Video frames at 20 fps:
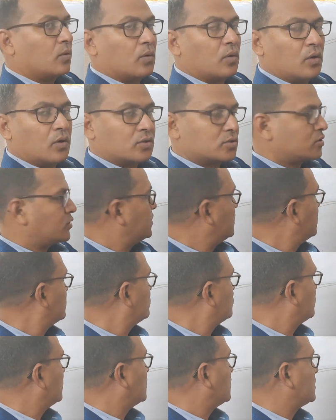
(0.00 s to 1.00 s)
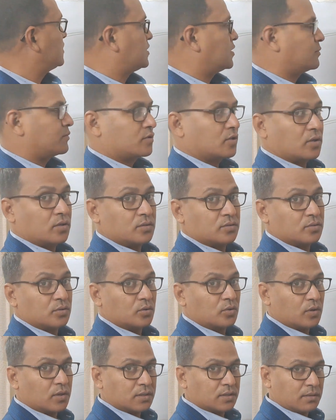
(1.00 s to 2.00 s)
works on insulin receptor to
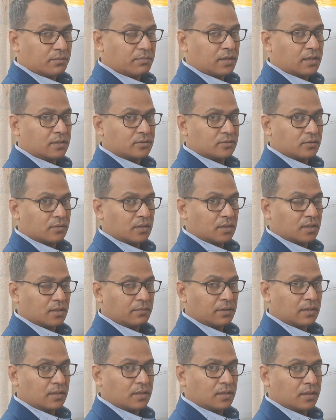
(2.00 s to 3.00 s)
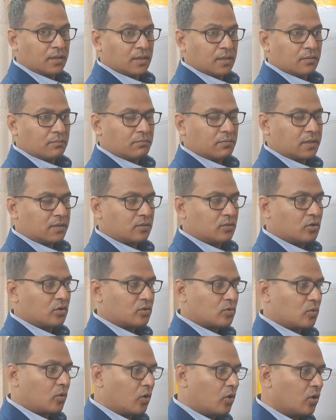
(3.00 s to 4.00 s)
lower the blood sugar level, but
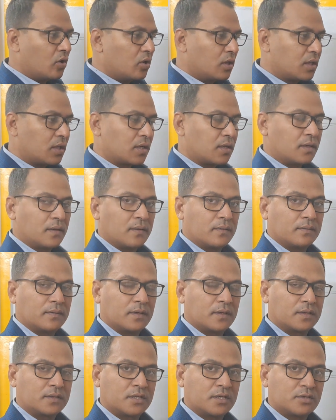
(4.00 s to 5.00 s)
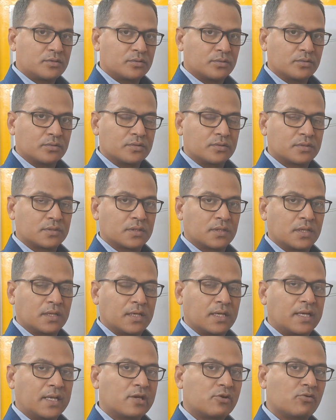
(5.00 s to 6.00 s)
not all the tissues
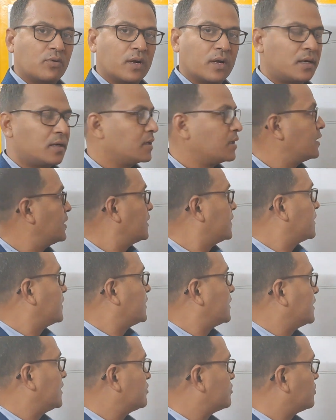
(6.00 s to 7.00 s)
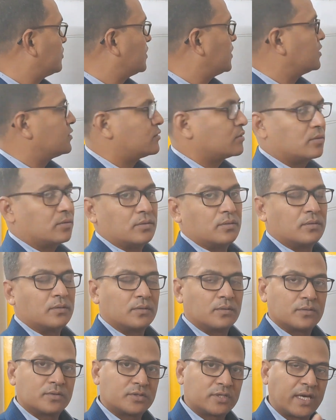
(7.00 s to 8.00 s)
required insulin to
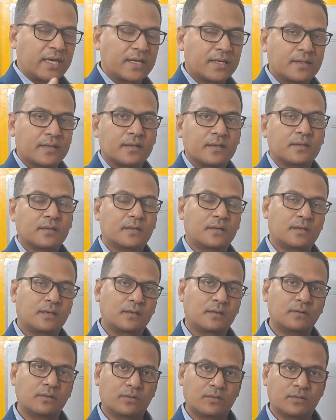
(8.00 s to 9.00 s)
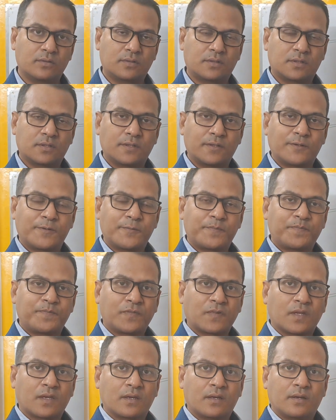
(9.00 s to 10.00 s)
take glucose.
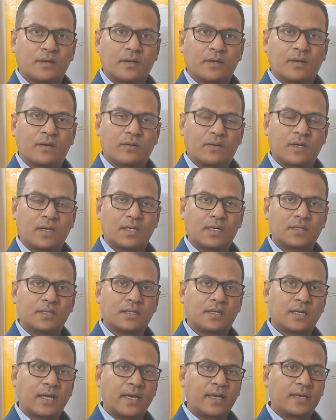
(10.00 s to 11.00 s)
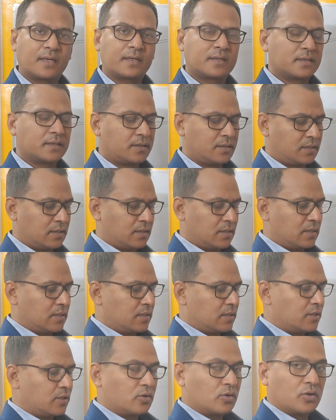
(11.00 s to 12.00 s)
Okay, like
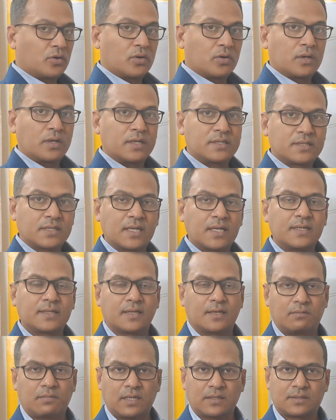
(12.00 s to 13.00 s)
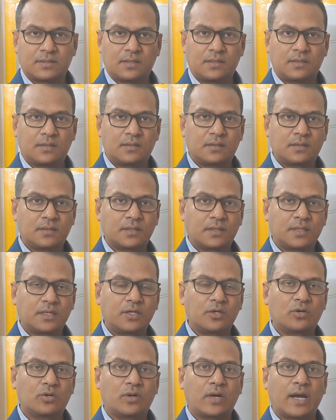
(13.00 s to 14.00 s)
your skeletal muscle,
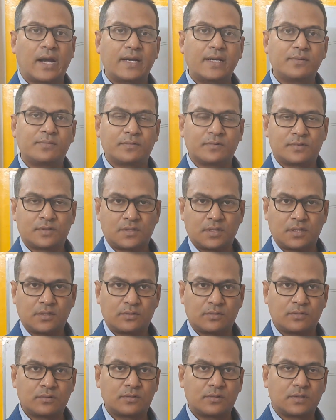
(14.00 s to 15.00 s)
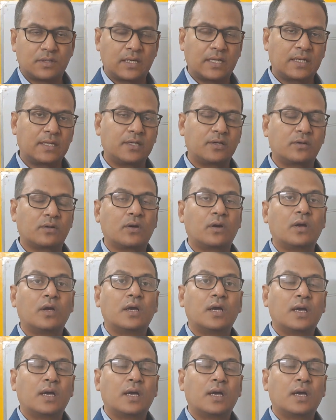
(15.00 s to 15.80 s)
your adipose tissues, and your